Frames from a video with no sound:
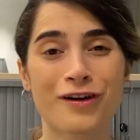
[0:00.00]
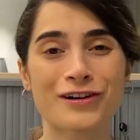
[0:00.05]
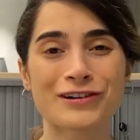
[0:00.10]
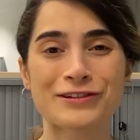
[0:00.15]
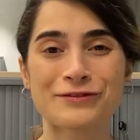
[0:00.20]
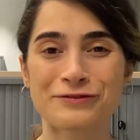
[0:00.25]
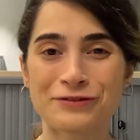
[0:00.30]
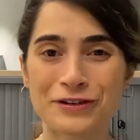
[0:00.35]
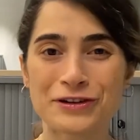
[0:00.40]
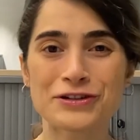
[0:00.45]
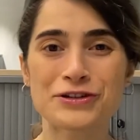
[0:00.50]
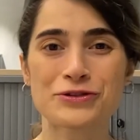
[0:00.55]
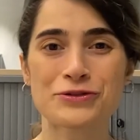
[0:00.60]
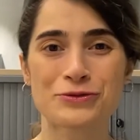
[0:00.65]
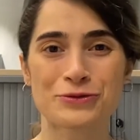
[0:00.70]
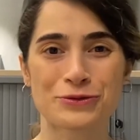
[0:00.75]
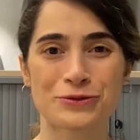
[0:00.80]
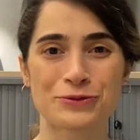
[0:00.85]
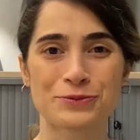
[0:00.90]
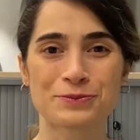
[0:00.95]
are the first
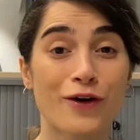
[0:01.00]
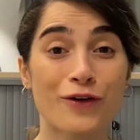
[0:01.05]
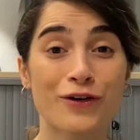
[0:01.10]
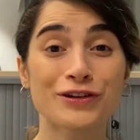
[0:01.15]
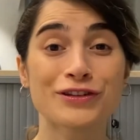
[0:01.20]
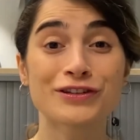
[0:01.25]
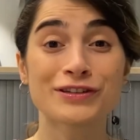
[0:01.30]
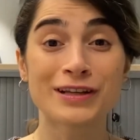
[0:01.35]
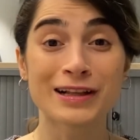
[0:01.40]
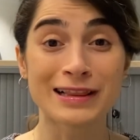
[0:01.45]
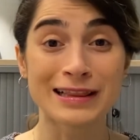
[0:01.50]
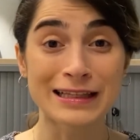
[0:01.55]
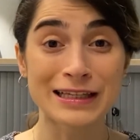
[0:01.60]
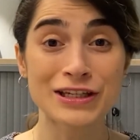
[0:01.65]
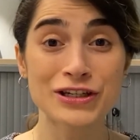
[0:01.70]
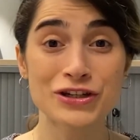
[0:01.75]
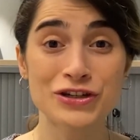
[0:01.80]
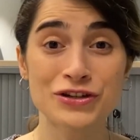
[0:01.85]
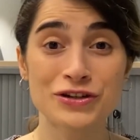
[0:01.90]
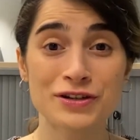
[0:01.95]
group, are
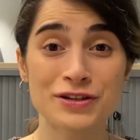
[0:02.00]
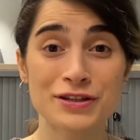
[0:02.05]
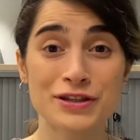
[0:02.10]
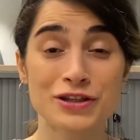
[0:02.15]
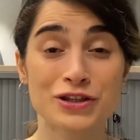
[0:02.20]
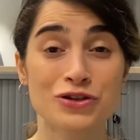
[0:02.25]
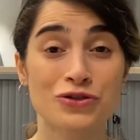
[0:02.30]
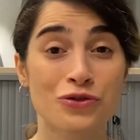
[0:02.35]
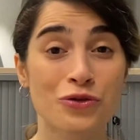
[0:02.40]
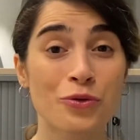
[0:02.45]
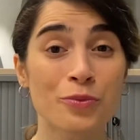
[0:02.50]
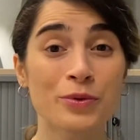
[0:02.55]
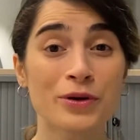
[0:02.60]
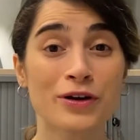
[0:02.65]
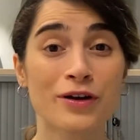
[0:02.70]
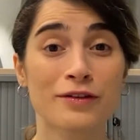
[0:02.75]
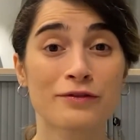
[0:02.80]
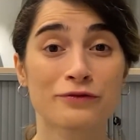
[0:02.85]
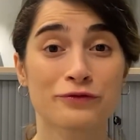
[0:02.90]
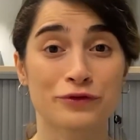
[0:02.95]
delicious
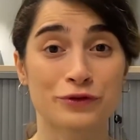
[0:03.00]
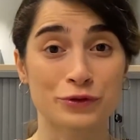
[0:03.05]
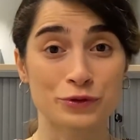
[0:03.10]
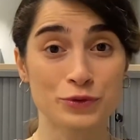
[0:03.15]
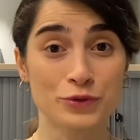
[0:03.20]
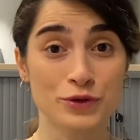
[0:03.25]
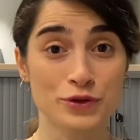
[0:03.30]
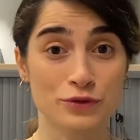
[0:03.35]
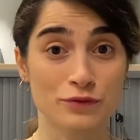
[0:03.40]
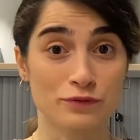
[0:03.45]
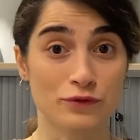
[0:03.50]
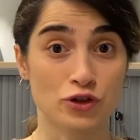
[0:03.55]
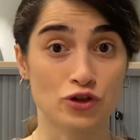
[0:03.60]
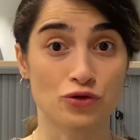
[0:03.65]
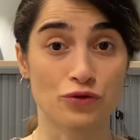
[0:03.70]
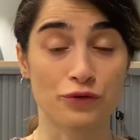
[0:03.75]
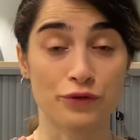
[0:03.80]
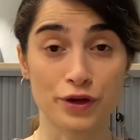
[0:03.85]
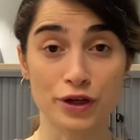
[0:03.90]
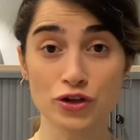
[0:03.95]
tropical fruits which
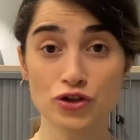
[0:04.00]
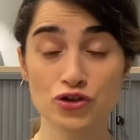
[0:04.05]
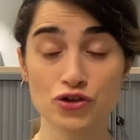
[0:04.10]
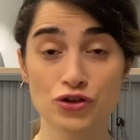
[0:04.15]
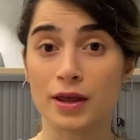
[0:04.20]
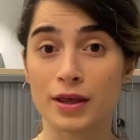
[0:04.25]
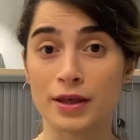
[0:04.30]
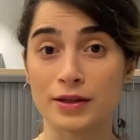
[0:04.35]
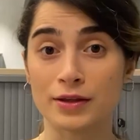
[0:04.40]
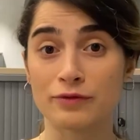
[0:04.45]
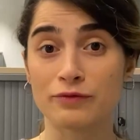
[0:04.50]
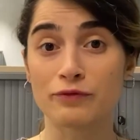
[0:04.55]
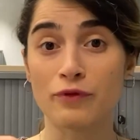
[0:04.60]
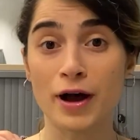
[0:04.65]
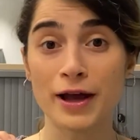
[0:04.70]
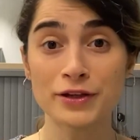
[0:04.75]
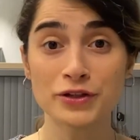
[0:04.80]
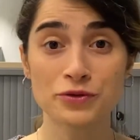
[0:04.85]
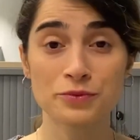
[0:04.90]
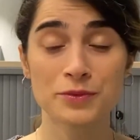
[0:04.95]
are rich in
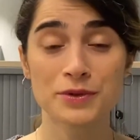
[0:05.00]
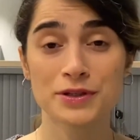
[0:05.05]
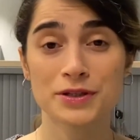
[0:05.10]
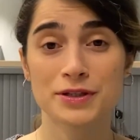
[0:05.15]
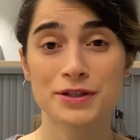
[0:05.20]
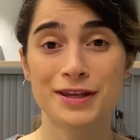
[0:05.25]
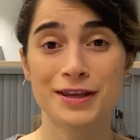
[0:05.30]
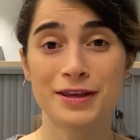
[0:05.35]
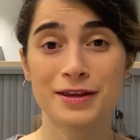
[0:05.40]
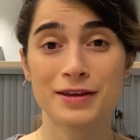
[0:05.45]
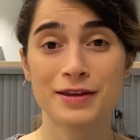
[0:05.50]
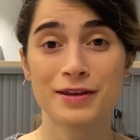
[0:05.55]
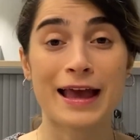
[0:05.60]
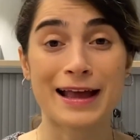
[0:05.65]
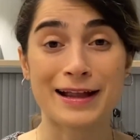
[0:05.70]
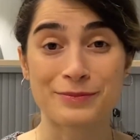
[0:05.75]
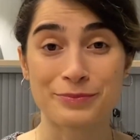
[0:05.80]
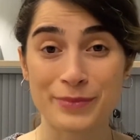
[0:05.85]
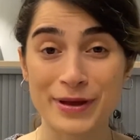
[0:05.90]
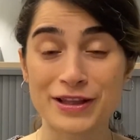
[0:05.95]
vitamin C
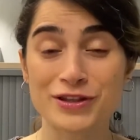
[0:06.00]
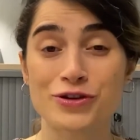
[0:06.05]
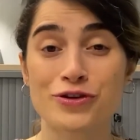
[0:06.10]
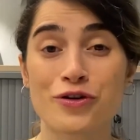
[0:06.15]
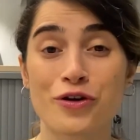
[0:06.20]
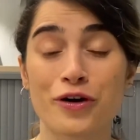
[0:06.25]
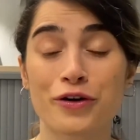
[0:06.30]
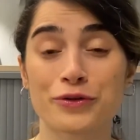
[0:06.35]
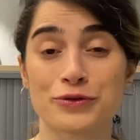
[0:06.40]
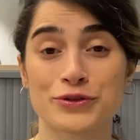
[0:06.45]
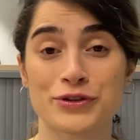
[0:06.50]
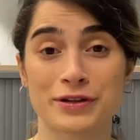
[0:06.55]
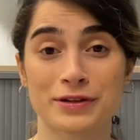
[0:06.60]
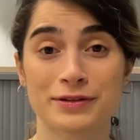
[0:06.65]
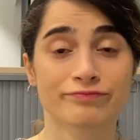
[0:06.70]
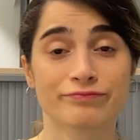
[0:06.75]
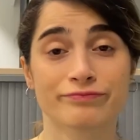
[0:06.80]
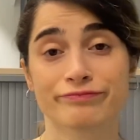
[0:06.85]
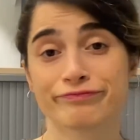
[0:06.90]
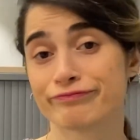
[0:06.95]
and
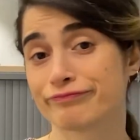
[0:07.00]
beta-carotene.